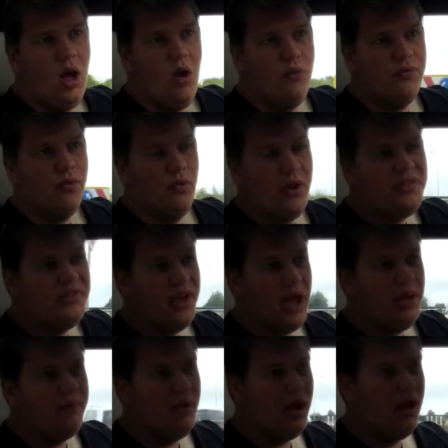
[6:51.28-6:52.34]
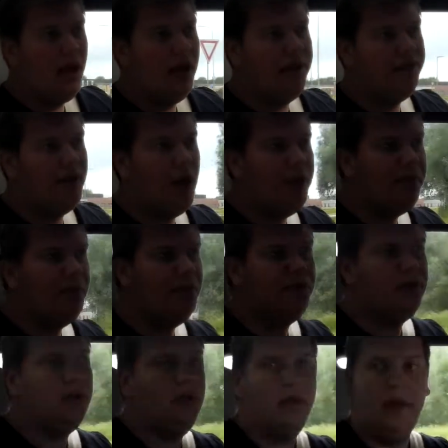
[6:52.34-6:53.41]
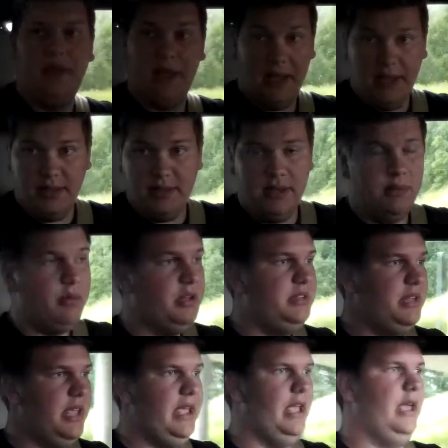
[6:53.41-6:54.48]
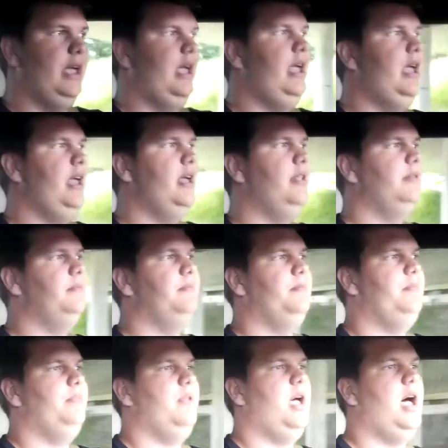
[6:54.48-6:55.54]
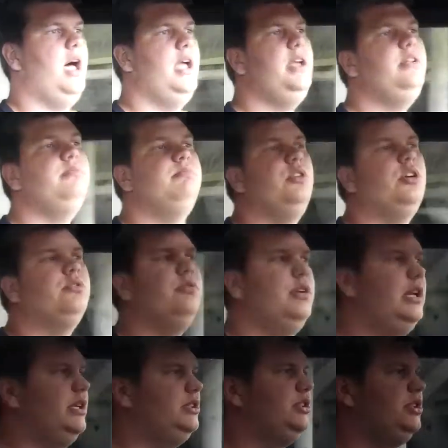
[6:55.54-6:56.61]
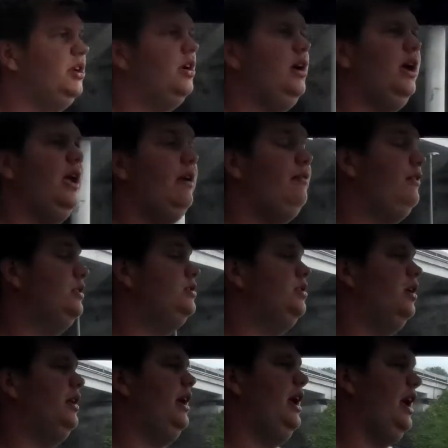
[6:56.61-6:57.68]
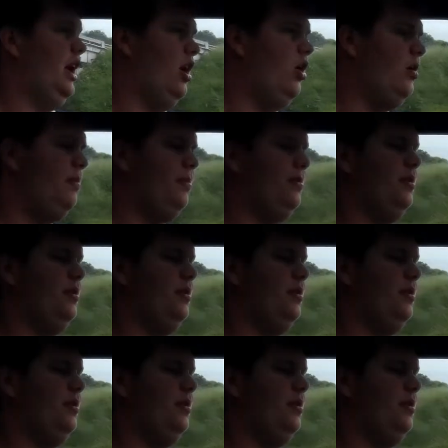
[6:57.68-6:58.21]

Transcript: for one time I've now put a 98 in my tank, and I'm not really sure if it's gonna help.